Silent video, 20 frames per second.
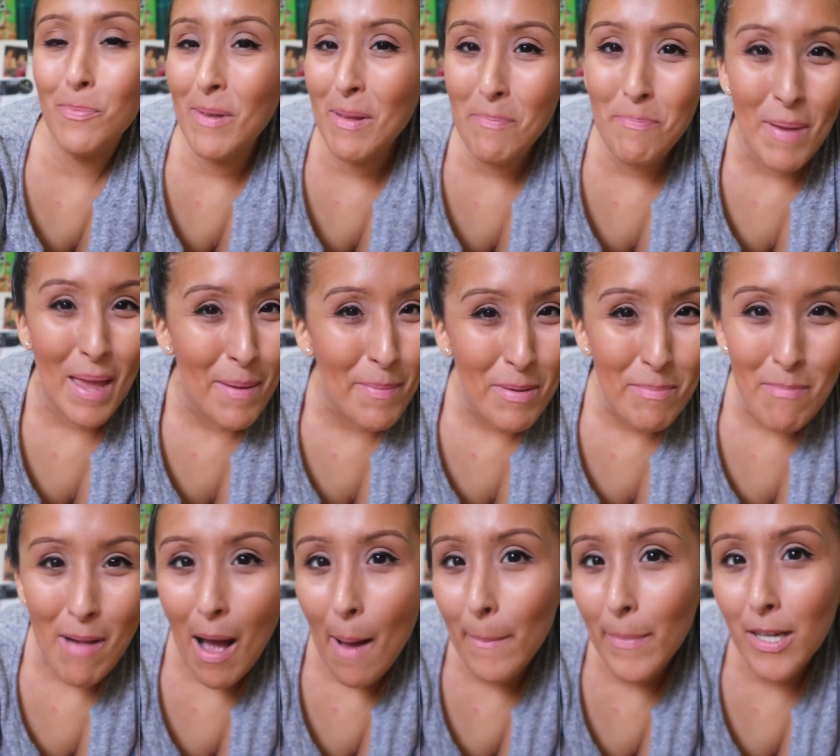Could it be baby
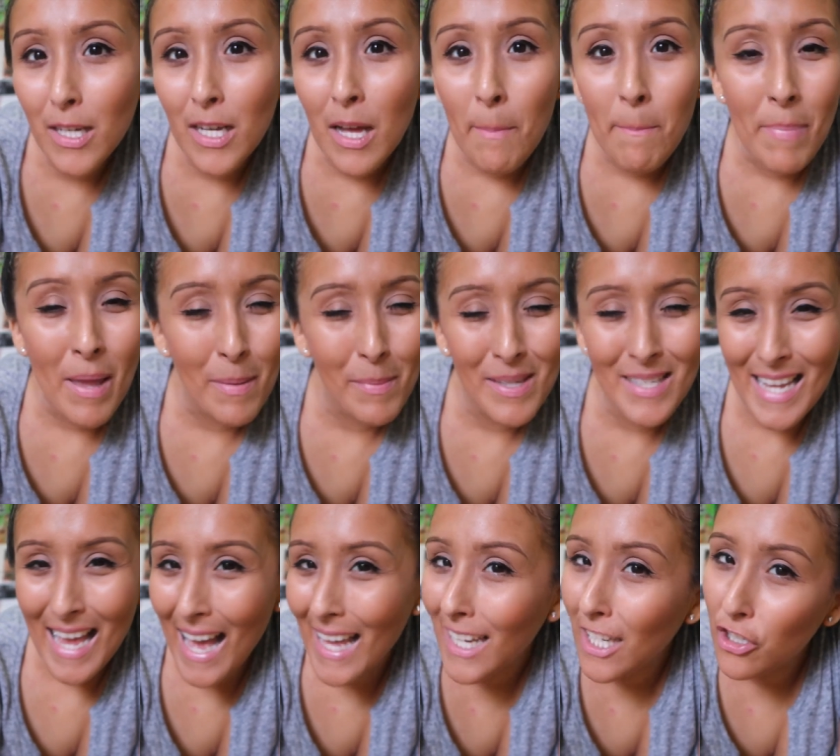mama, baby
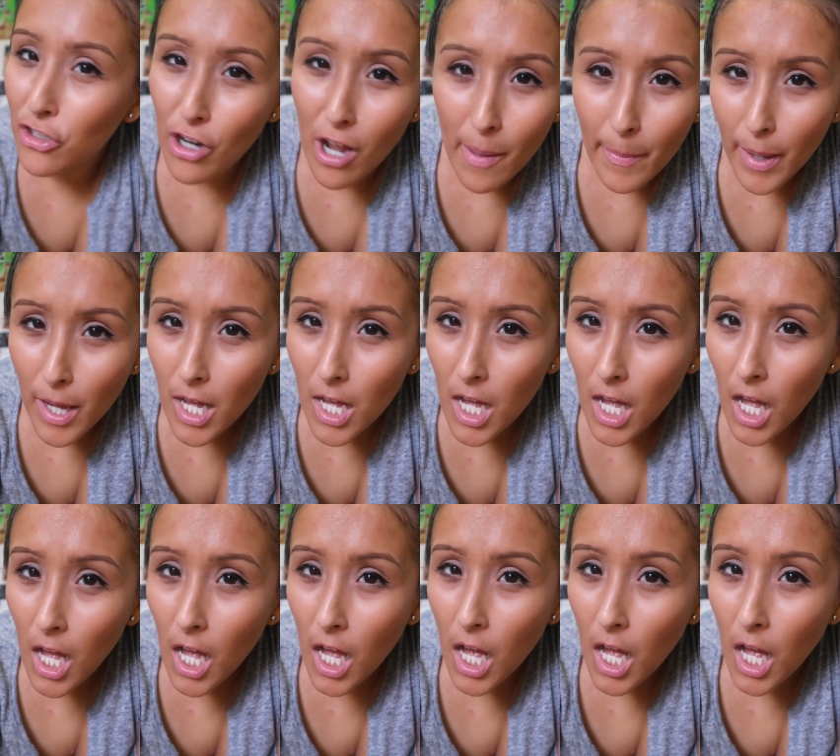dada drama?
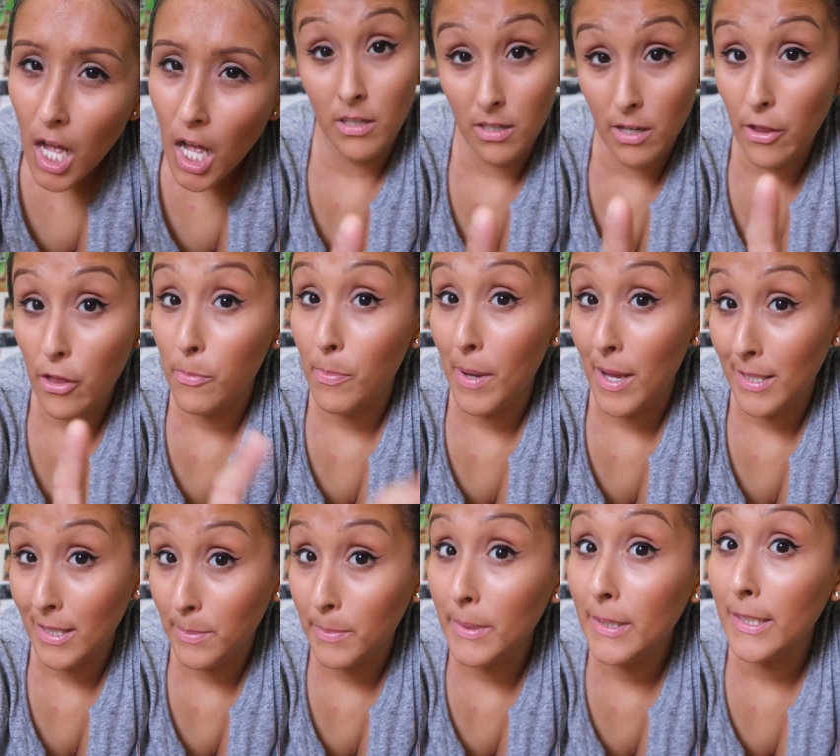Another
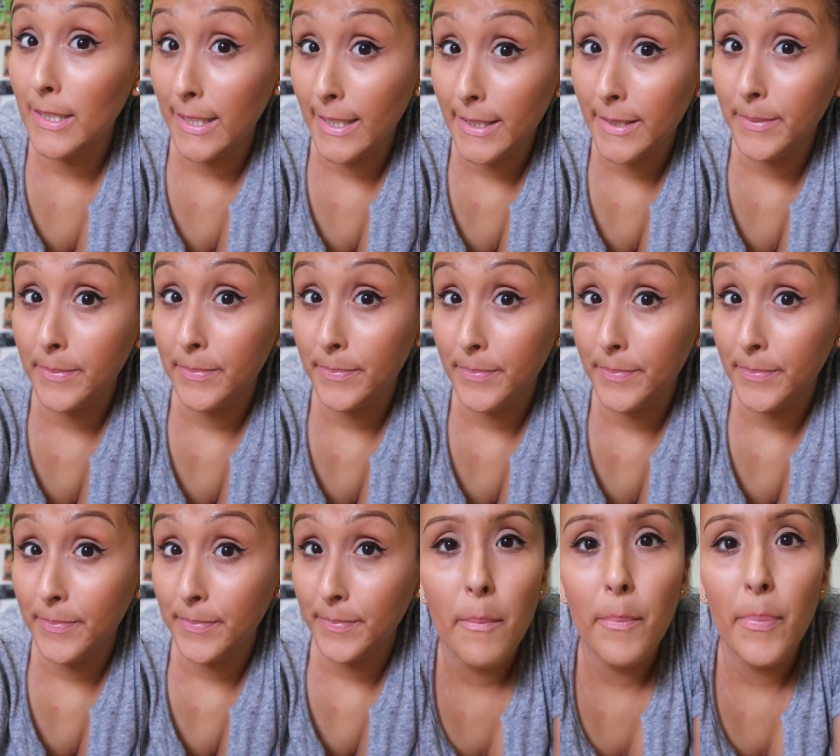possibility.
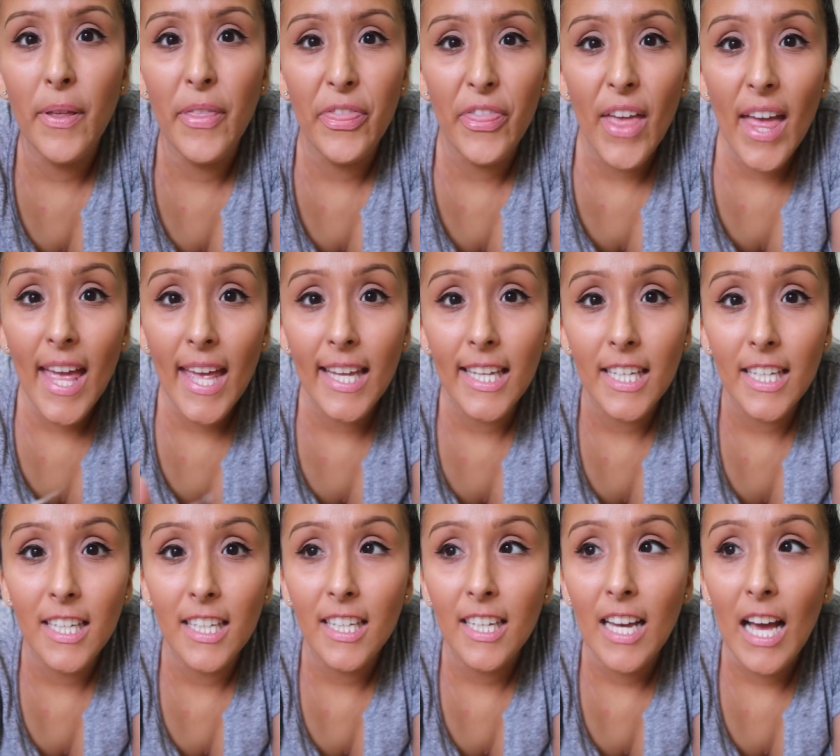But
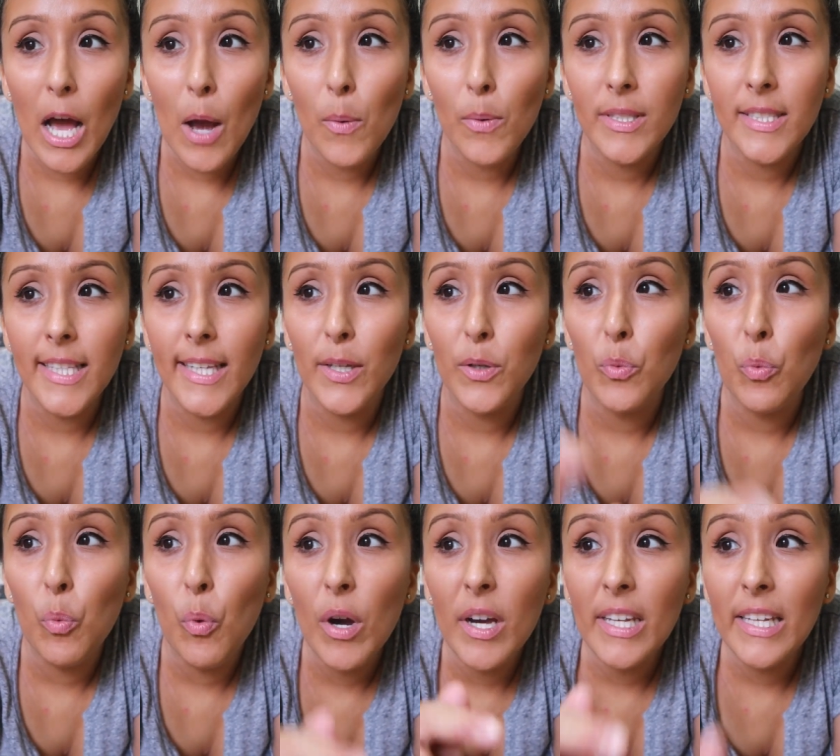then I was like,
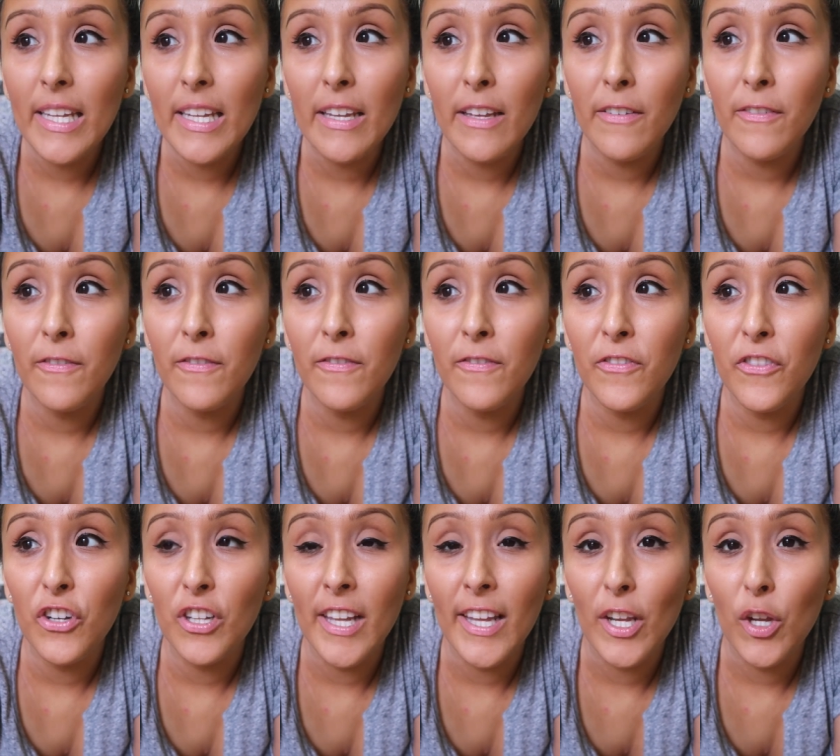what if
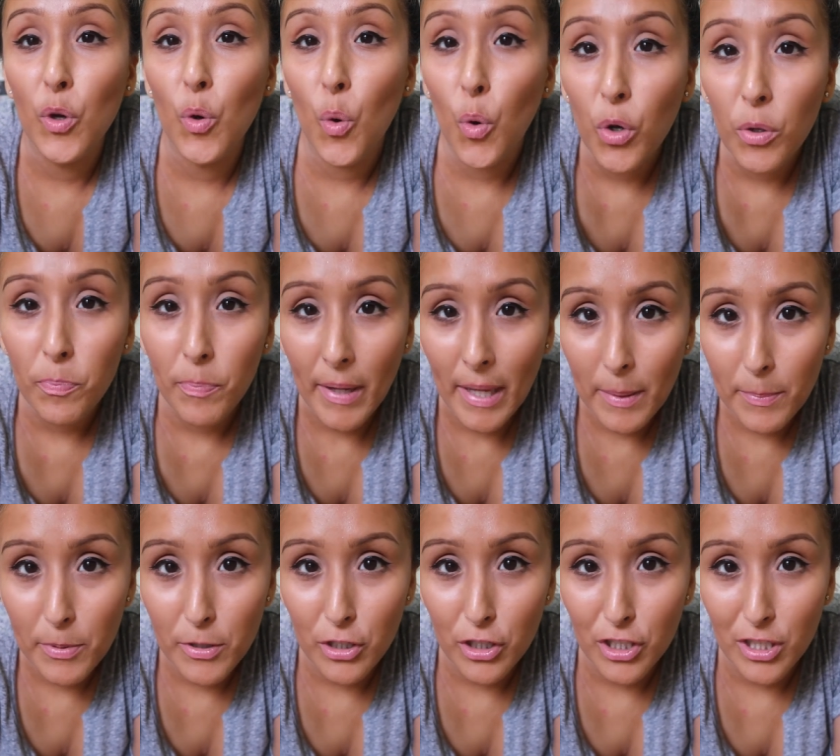they're like court
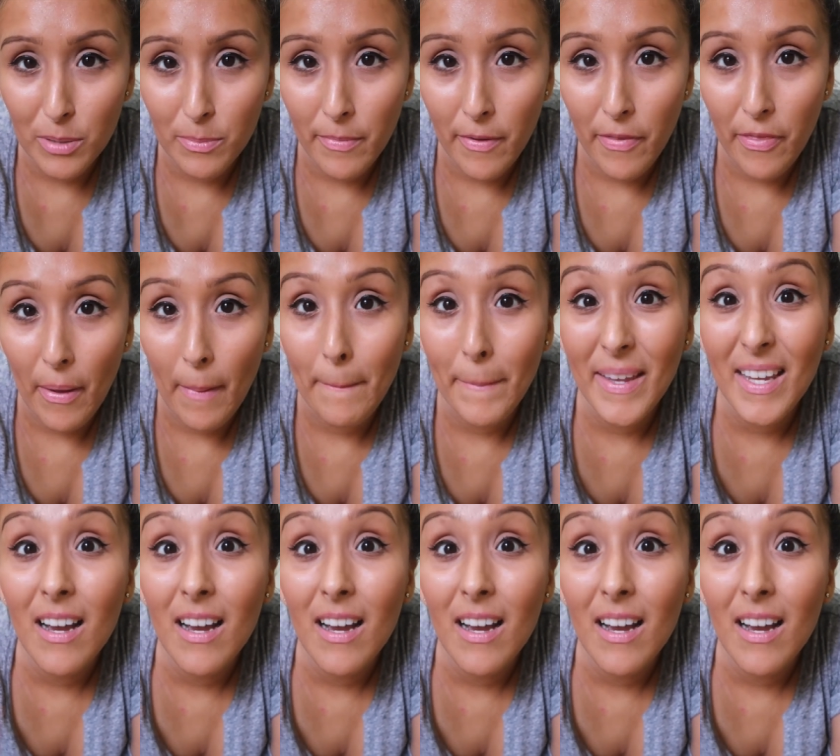paper or something like that?